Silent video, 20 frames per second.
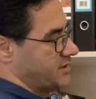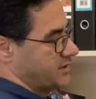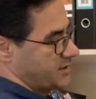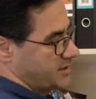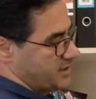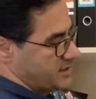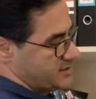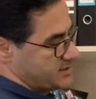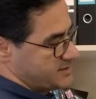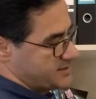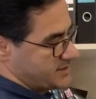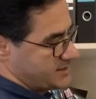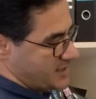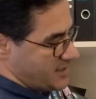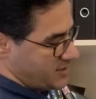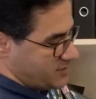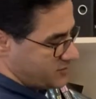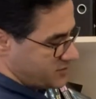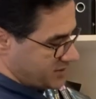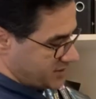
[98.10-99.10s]
and
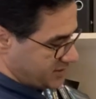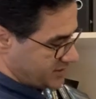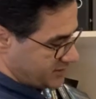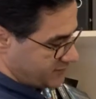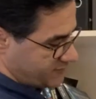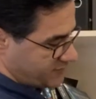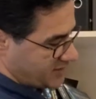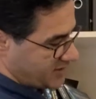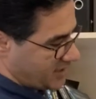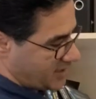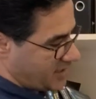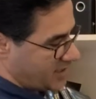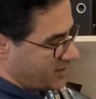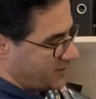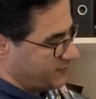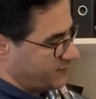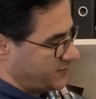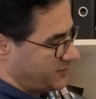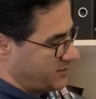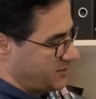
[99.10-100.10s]
down here we have
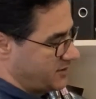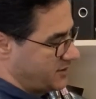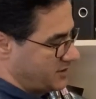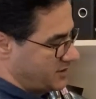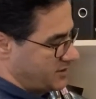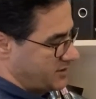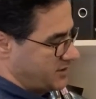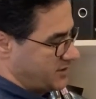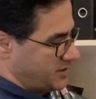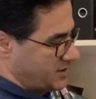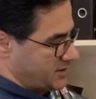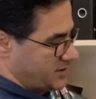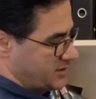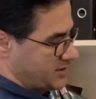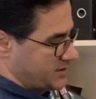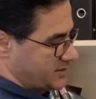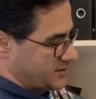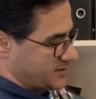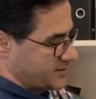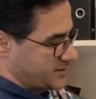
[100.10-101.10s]

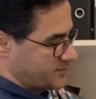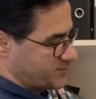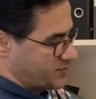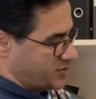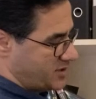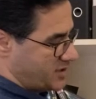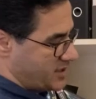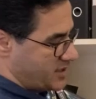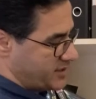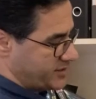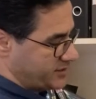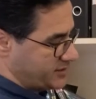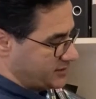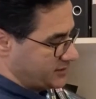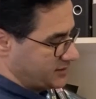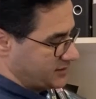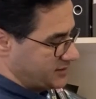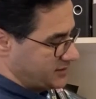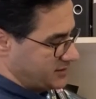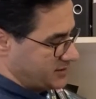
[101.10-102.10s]

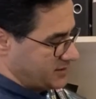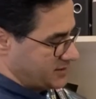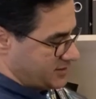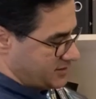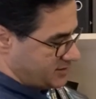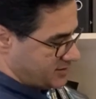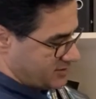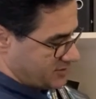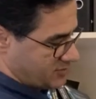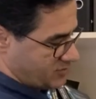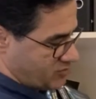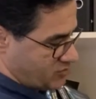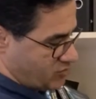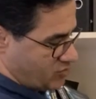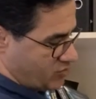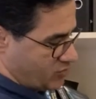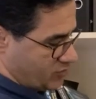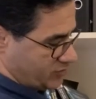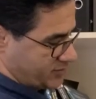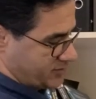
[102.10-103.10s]
spinal
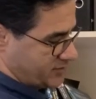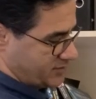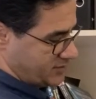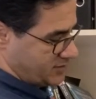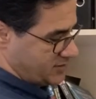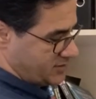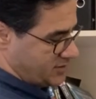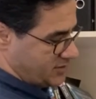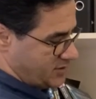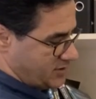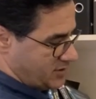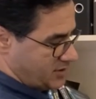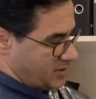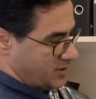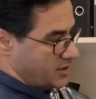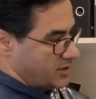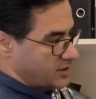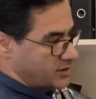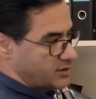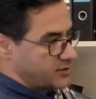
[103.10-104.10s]
cord.
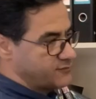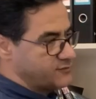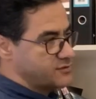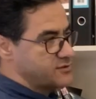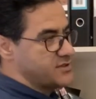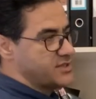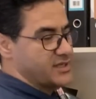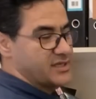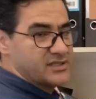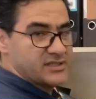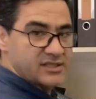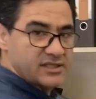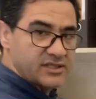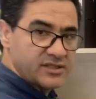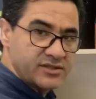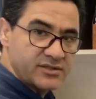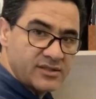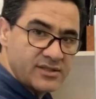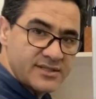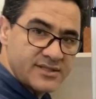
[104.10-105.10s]
If you take a
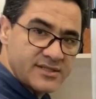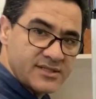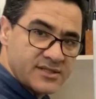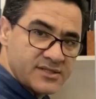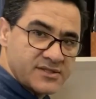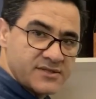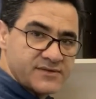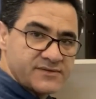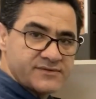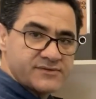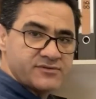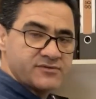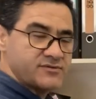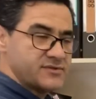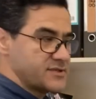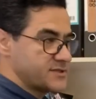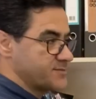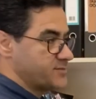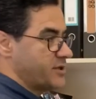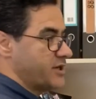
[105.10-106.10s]
cross section through the
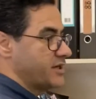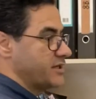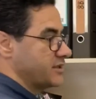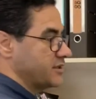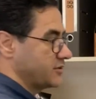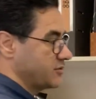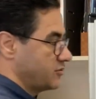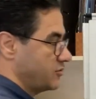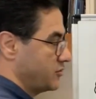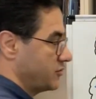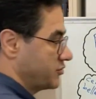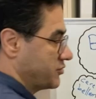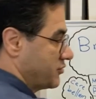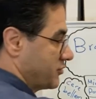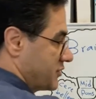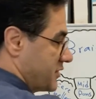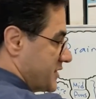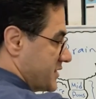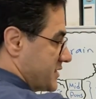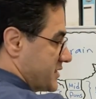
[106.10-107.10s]
spinal cord, you
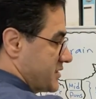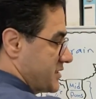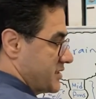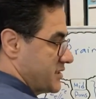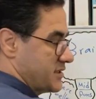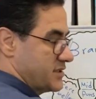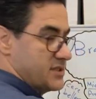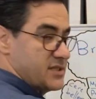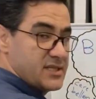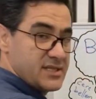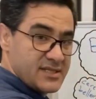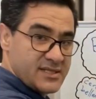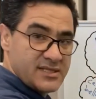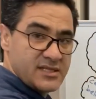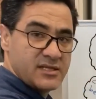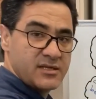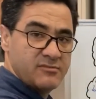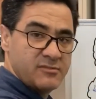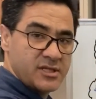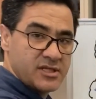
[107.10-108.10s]
can see this
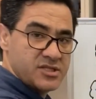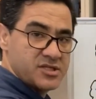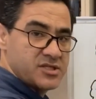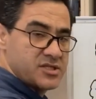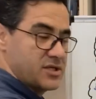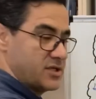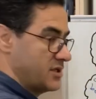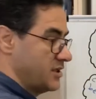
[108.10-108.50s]
image.